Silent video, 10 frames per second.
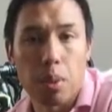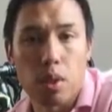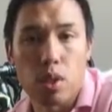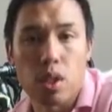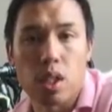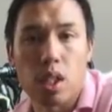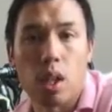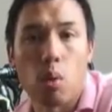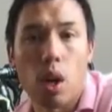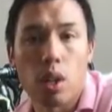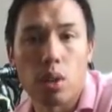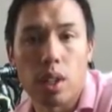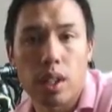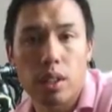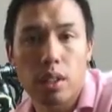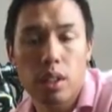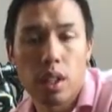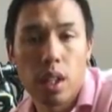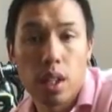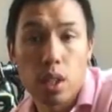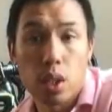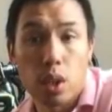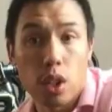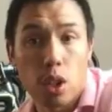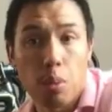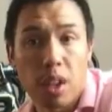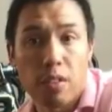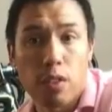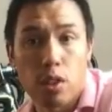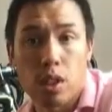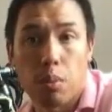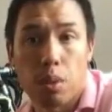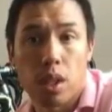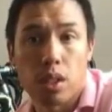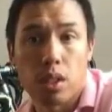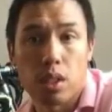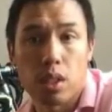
purchased a Wahoo KICKR. So here are my first impressions.